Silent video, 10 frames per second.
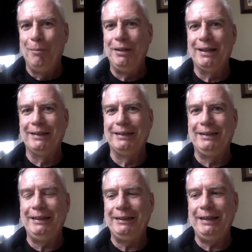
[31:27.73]
because
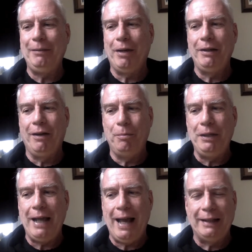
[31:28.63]
DC might not
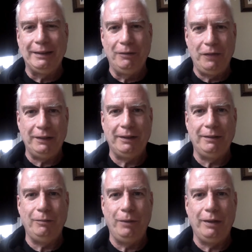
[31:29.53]
be as
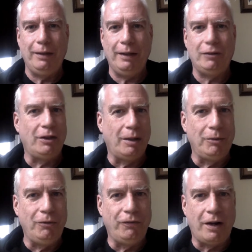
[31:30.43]
infested with
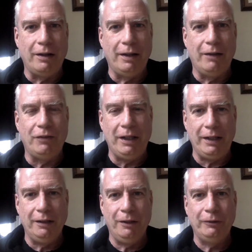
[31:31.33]
SJW far left
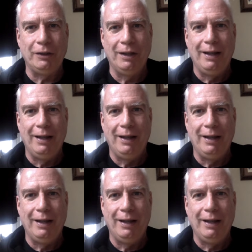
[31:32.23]
ideologues